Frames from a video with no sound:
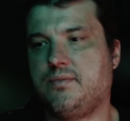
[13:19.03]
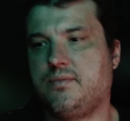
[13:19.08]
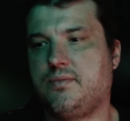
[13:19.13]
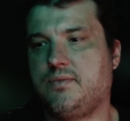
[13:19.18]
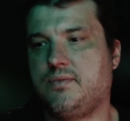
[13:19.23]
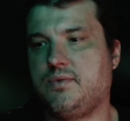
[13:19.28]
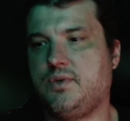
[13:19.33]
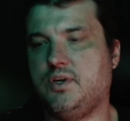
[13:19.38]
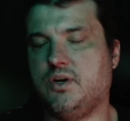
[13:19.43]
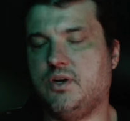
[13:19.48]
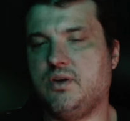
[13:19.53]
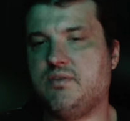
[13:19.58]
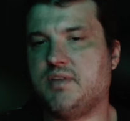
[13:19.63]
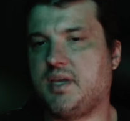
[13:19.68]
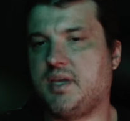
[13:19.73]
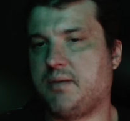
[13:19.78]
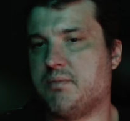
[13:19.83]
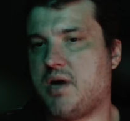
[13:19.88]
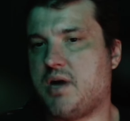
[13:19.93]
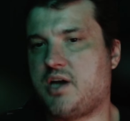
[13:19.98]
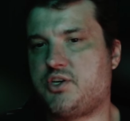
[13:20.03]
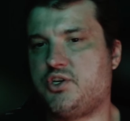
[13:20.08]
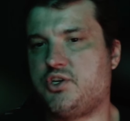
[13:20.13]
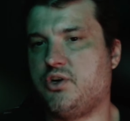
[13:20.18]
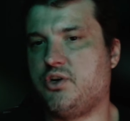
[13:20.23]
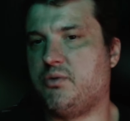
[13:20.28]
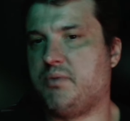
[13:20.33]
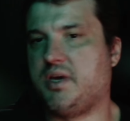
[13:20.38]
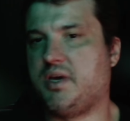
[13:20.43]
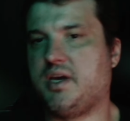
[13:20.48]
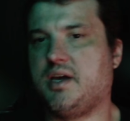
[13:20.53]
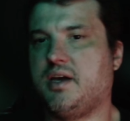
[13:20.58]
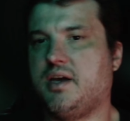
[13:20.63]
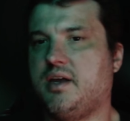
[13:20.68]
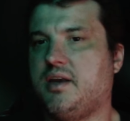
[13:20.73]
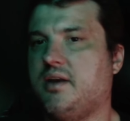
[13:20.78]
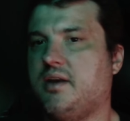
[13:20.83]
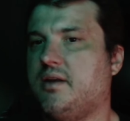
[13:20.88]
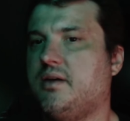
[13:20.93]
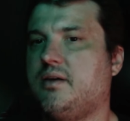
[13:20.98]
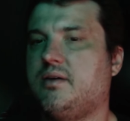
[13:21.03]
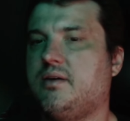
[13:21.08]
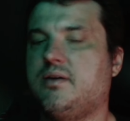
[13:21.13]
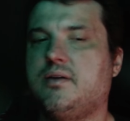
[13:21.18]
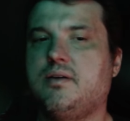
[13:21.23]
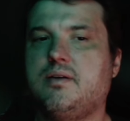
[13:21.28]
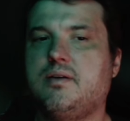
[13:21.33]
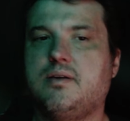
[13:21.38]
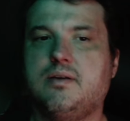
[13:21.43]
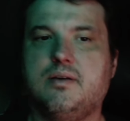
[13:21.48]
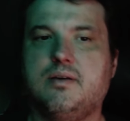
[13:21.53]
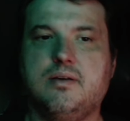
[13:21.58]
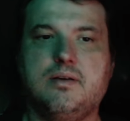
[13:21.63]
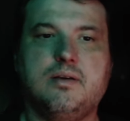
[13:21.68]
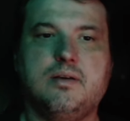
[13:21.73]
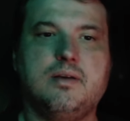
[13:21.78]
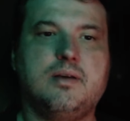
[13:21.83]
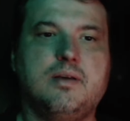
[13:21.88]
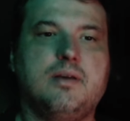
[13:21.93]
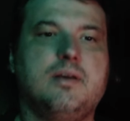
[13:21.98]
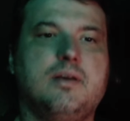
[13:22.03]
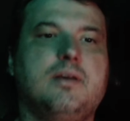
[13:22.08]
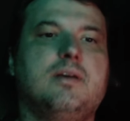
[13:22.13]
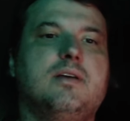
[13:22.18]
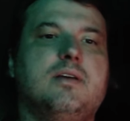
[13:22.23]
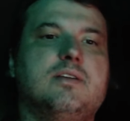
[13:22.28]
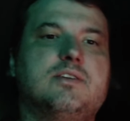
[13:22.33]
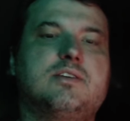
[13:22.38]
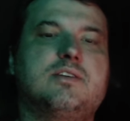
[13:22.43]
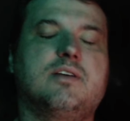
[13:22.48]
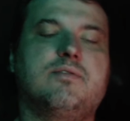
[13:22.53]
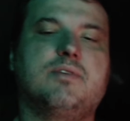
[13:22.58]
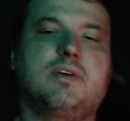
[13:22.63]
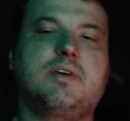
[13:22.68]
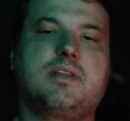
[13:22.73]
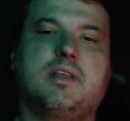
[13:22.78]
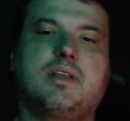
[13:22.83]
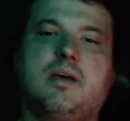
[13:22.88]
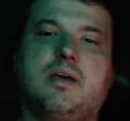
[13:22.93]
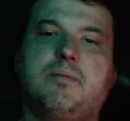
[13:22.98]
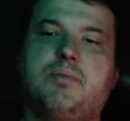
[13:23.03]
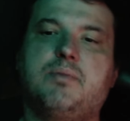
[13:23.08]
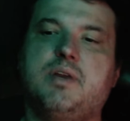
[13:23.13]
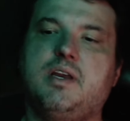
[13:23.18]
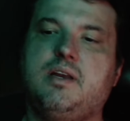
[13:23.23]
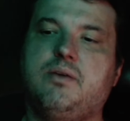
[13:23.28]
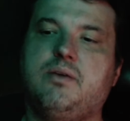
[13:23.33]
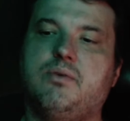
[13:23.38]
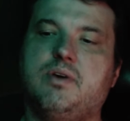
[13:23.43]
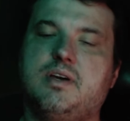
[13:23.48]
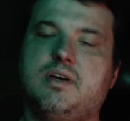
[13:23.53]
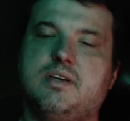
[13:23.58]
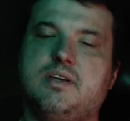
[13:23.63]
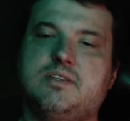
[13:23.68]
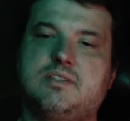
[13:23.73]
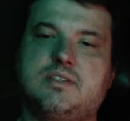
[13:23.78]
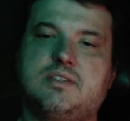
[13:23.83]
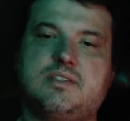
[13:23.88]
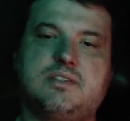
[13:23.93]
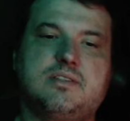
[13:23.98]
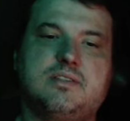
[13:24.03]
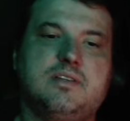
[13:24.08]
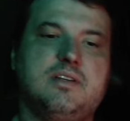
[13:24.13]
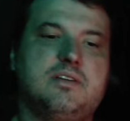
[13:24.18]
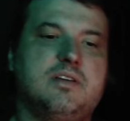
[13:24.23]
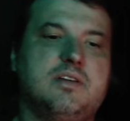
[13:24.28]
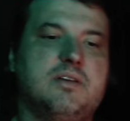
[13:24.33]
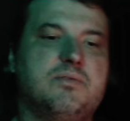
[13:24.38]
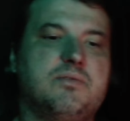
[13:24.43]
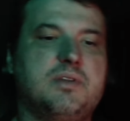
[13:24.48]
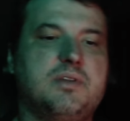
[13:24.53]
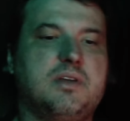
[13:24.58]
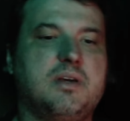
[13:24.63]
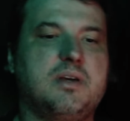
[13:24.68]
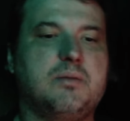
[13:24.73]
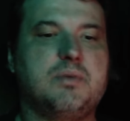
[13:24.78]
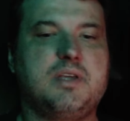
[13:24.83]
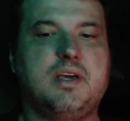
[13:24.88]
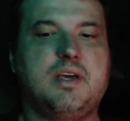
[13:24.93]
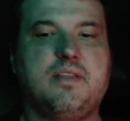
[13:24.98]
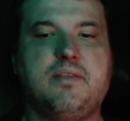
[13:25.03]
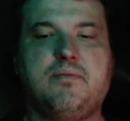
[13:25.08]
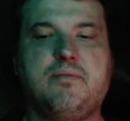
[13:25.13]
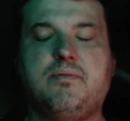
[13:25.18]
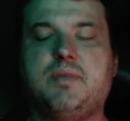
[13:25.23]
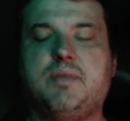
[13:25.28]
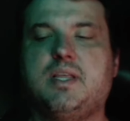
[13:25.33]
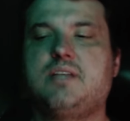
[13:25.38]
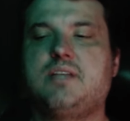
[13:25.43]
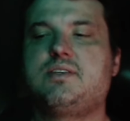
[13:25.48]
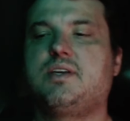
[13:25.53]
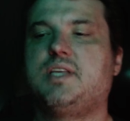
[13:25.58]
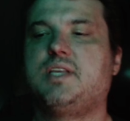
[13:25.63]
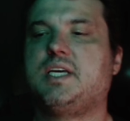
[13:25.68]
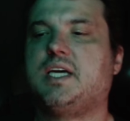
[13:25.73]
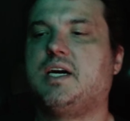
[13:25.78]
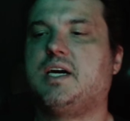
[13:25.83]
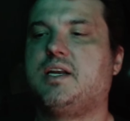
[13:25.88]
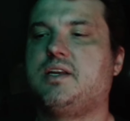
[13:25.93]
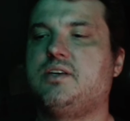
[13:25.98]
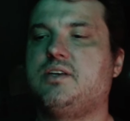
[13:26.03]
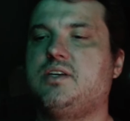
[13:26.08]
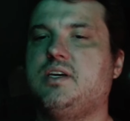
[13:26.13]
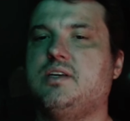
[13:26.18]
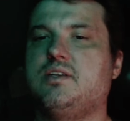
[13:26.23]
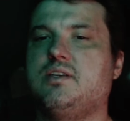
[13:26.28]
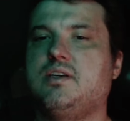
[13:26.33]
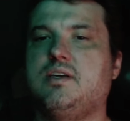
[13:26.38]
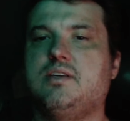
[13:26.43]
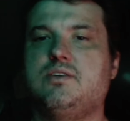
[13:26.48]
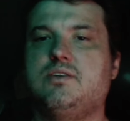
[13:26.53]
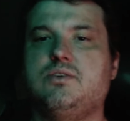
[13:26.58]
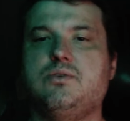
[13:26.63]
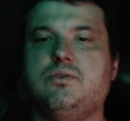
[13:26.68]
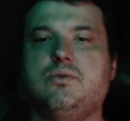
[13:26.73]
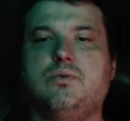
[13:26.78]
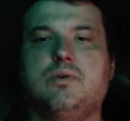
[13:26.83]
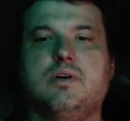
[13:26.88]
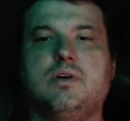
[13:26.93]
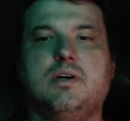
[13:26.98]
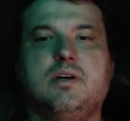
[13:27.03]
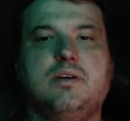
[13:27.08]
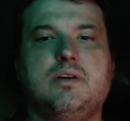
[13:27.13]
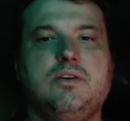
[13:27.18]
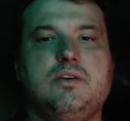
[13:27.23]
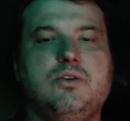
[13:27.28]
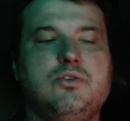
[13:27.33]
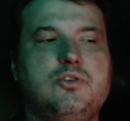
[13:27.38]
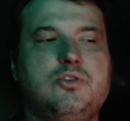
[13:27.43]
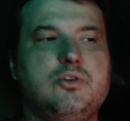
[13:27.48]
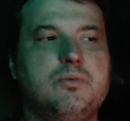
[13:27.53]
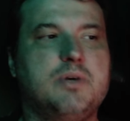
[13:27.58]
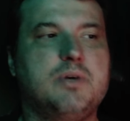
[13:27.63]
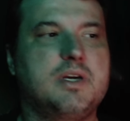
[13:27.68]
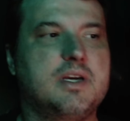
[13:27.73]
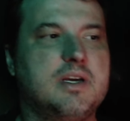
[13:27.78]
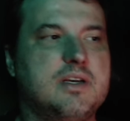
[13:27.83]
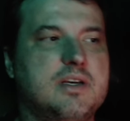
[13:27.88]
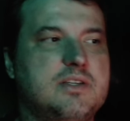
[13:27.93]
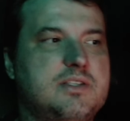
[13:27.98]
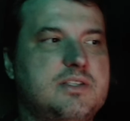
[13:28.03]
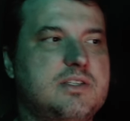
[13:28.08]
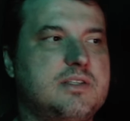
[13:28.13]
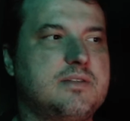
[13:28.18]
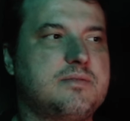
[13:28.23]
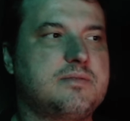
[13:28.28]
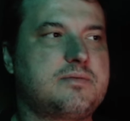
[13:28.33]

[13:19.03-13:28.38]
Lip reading: even like Macho Man and stuff like that. But anyways, that's a different thing. But yeah, but that's how they got into YouTube, I guess.